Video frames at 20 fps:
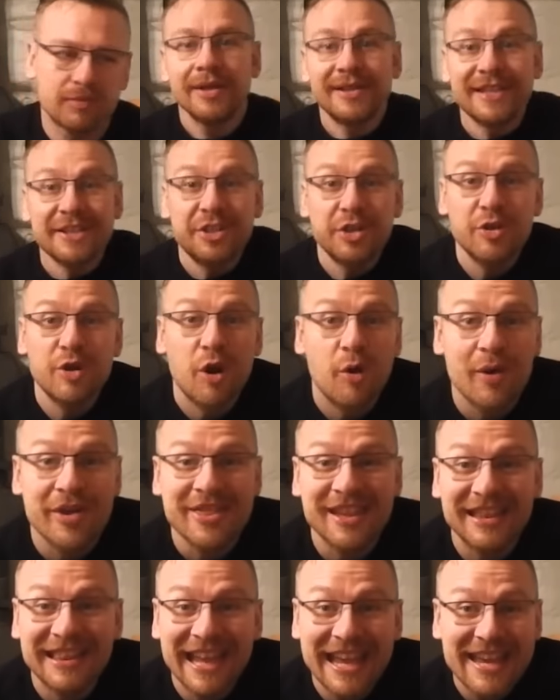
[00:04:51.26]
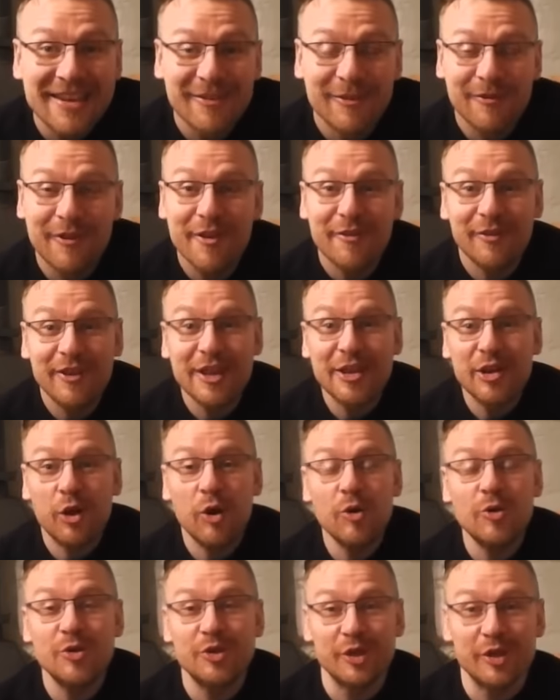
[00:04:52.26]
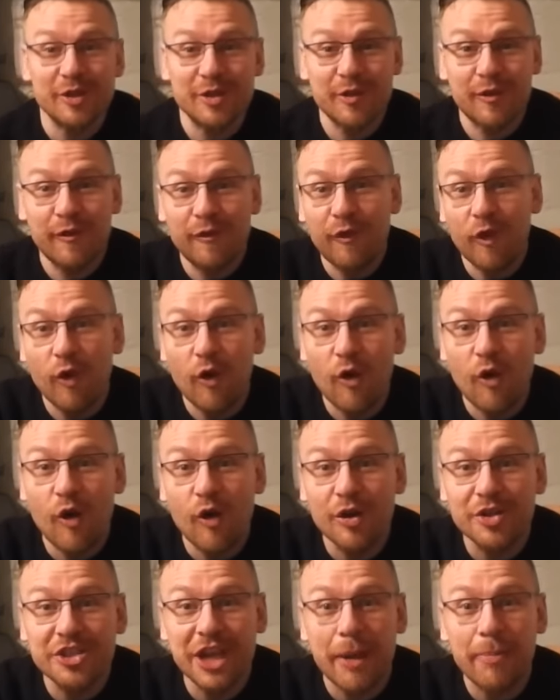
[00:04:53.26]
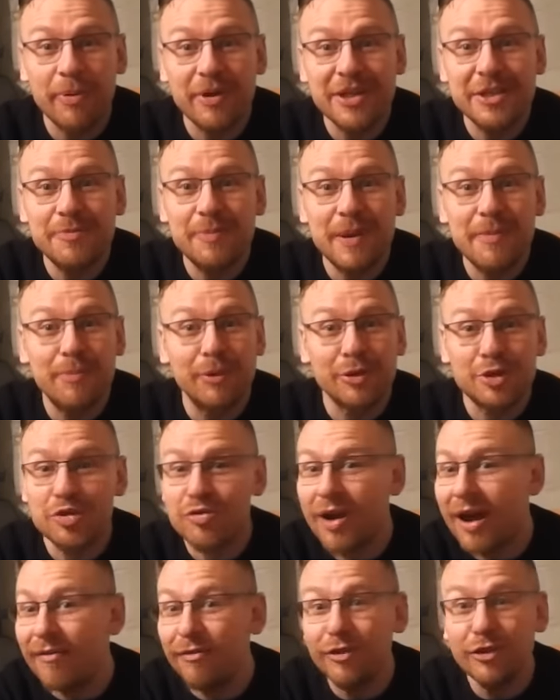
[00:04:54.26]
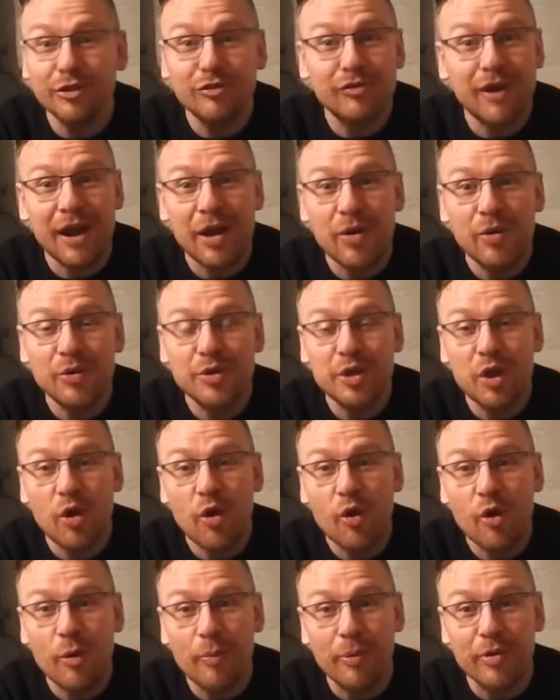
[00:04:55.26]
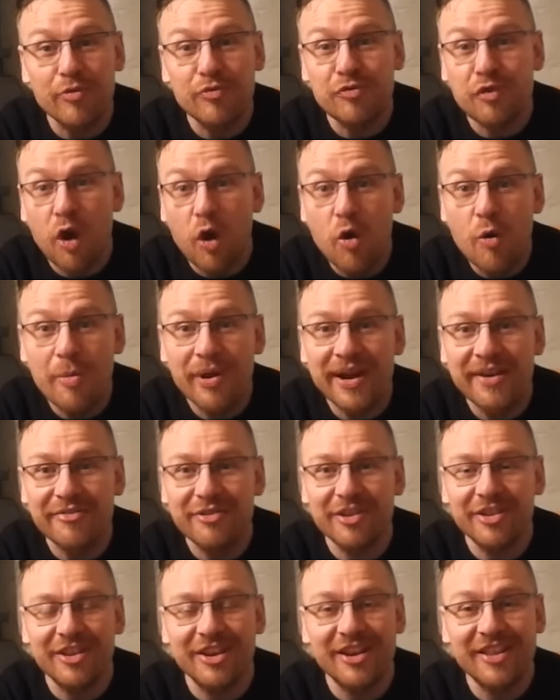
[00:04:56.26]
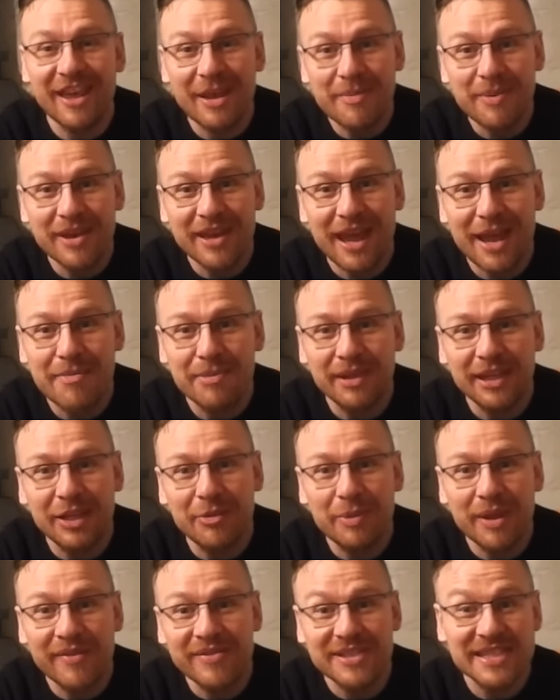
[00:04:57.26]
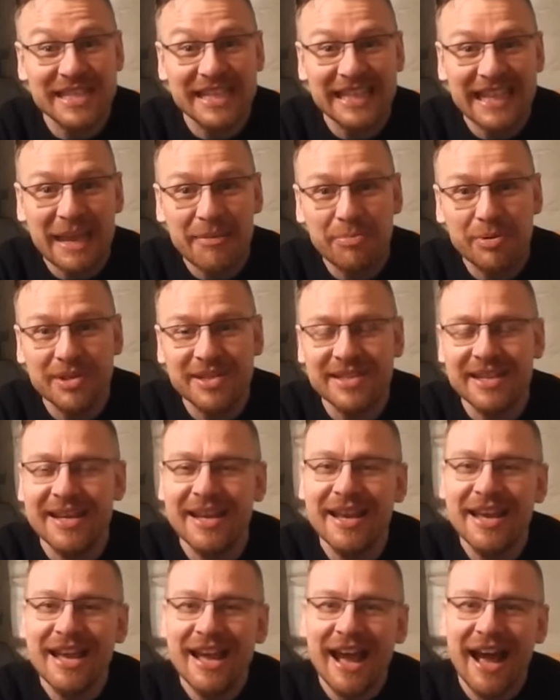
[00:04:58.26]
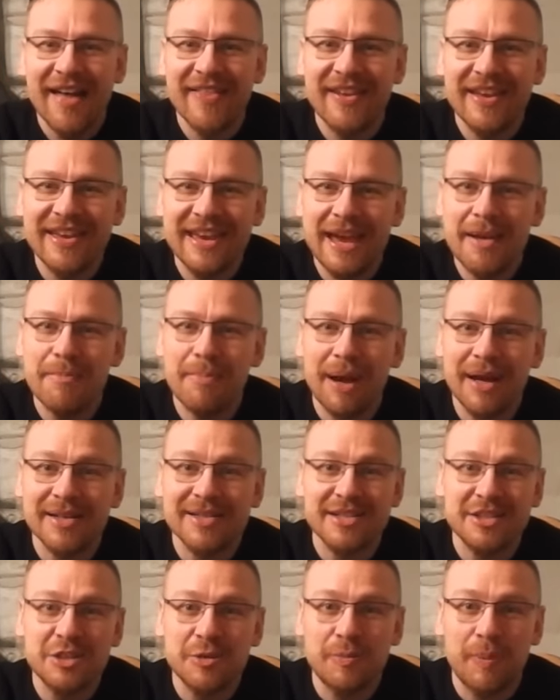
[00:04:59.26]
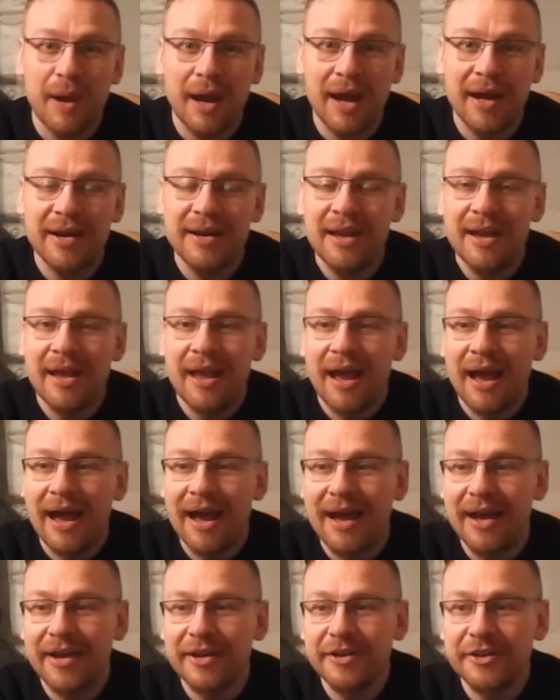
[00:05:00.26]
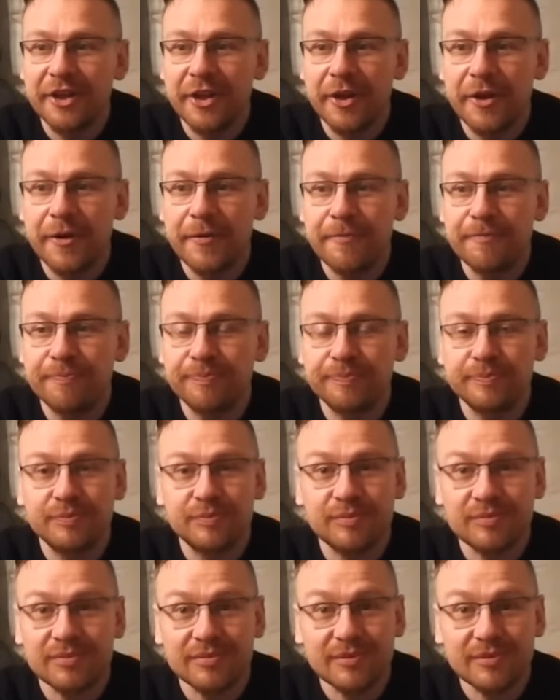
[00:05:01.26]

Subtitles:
Did you know in the late 1500s, four Japanese people travelled round Europe and Rome and everything, and they became a little bit of a celebrity, and they came back to Japan, and